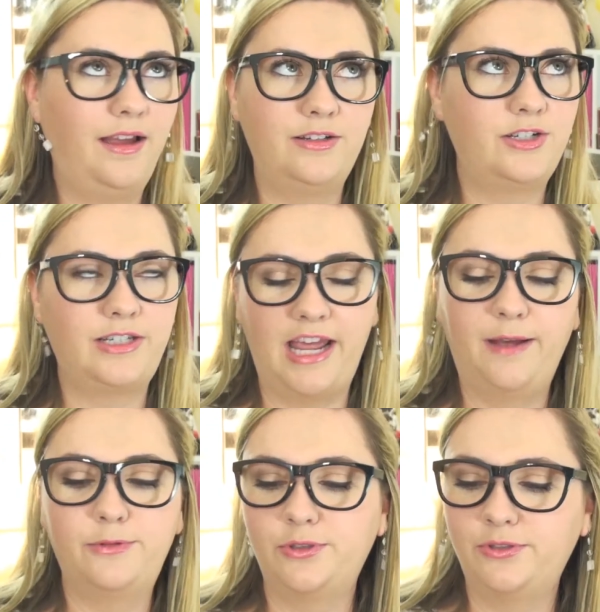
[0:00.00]
just
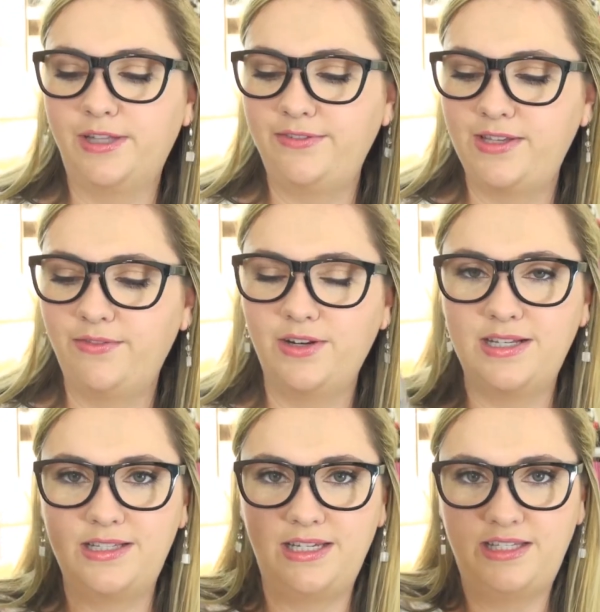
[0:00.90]
absolute lifesaver
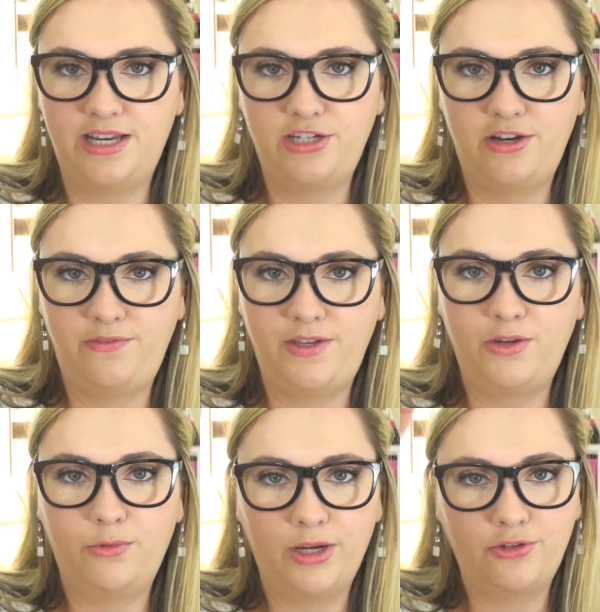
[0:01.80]
is the Seche Vite
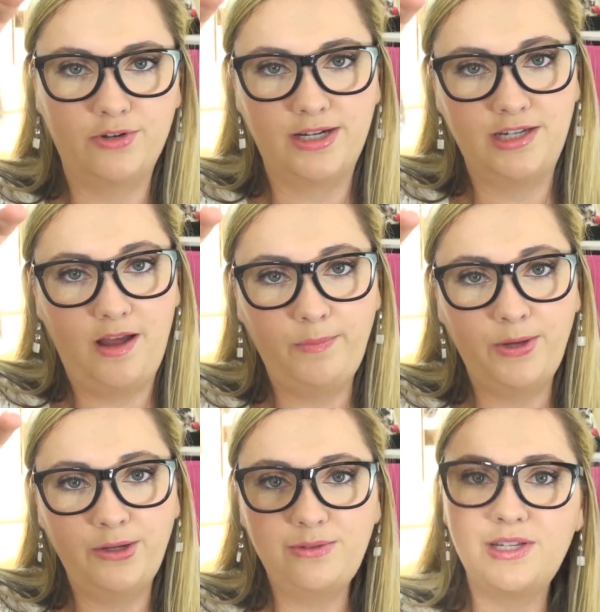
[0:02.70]
Quick Dry Top
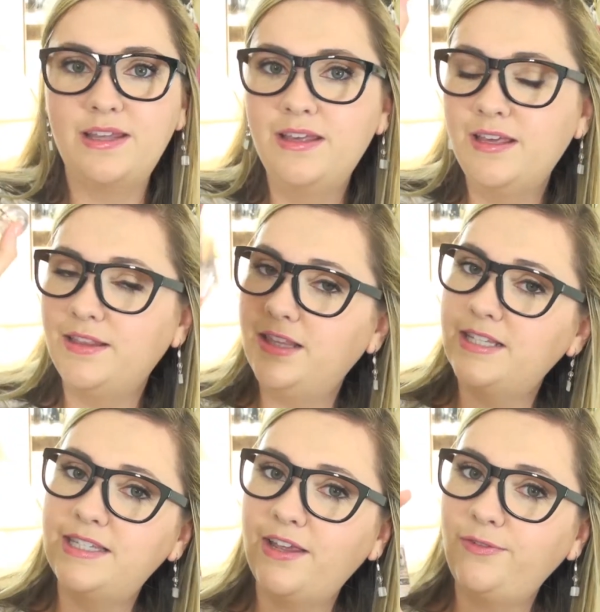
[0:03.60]
Coat.
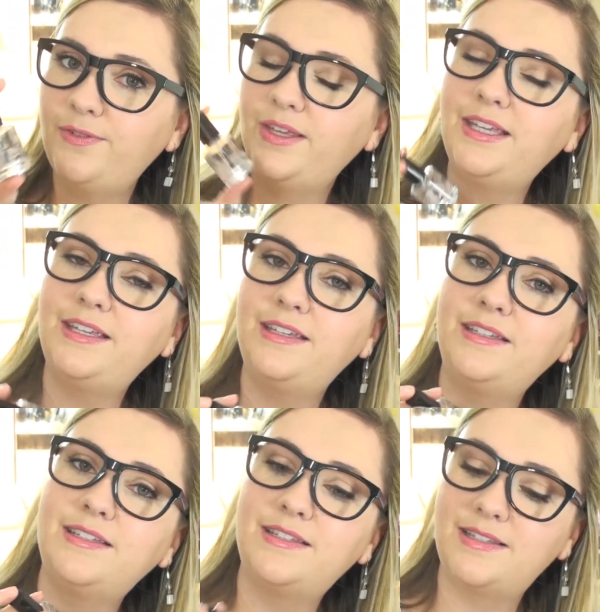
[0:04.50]
This stuff
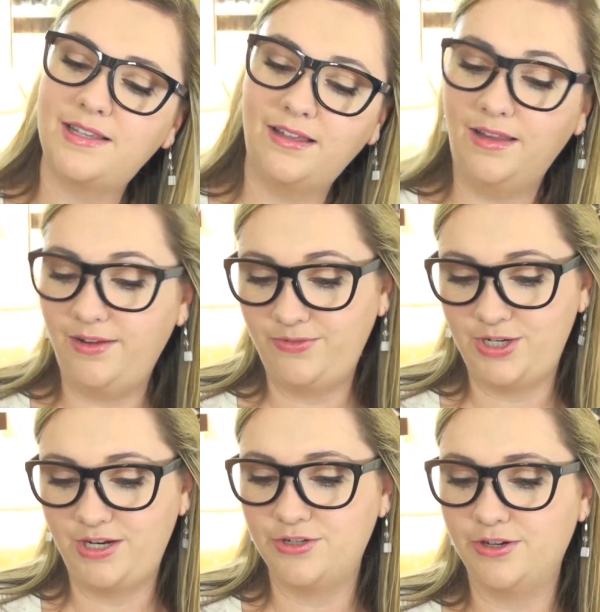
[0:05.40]
is a life
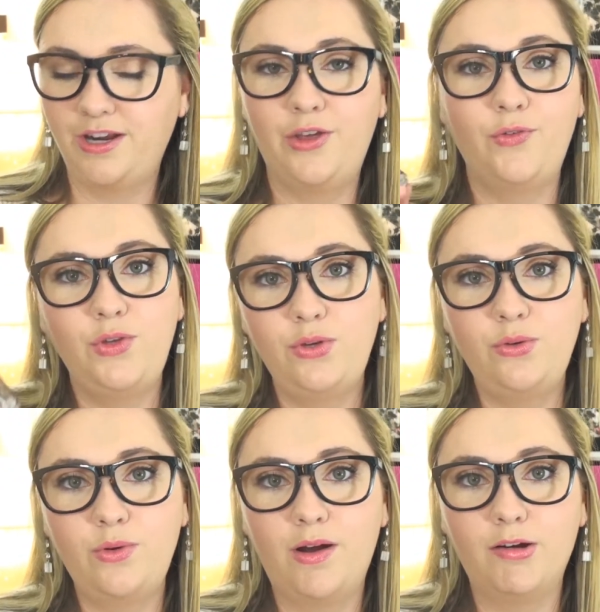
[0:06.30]
changer. If
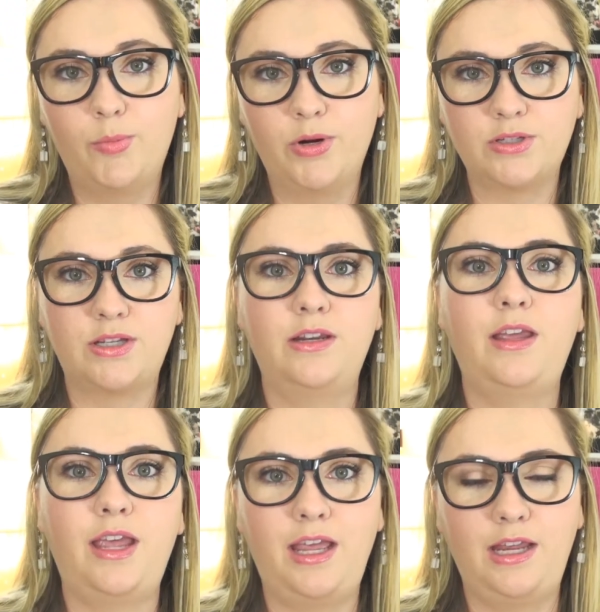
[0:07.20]
you are a person
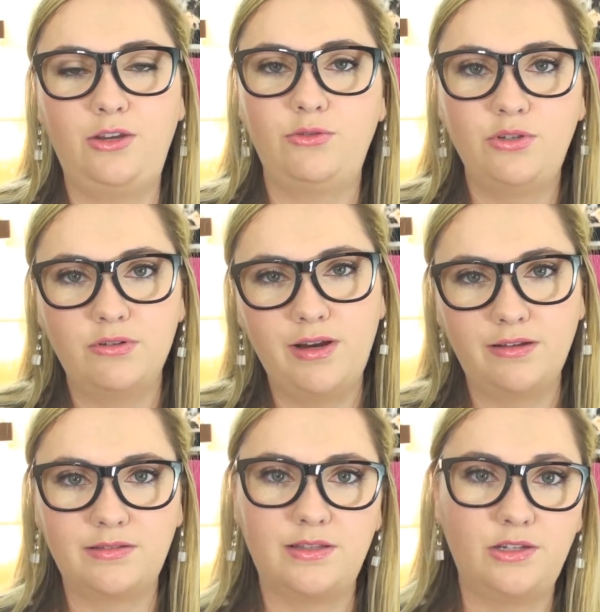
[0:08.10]
and you do your
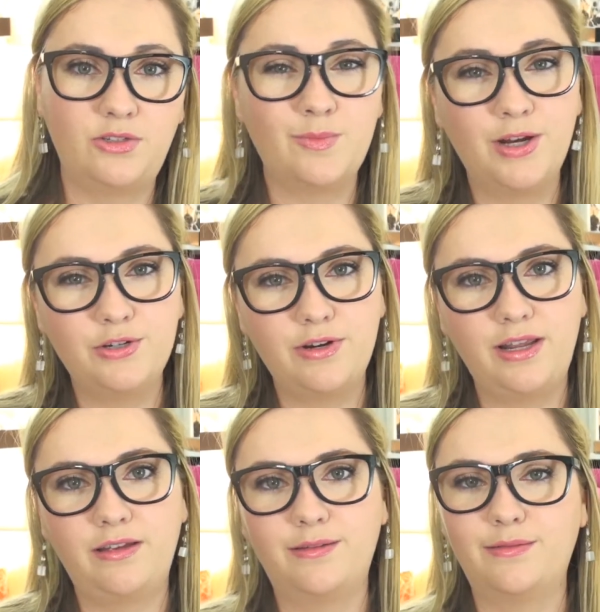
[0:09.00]
nails and then you smudge your
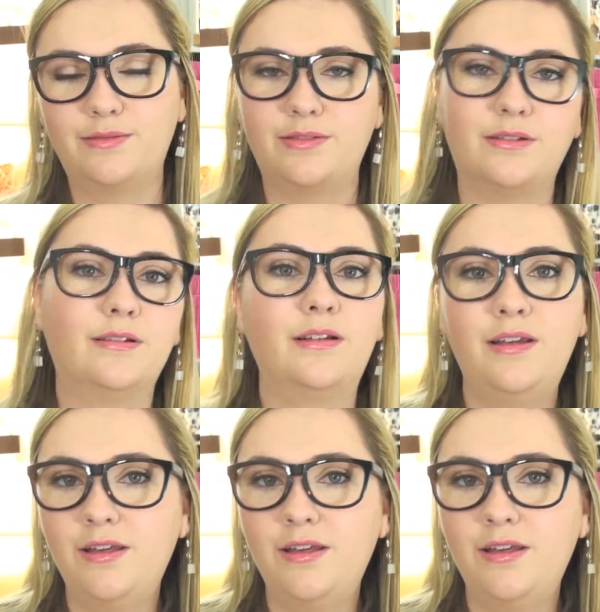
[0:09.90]
nails or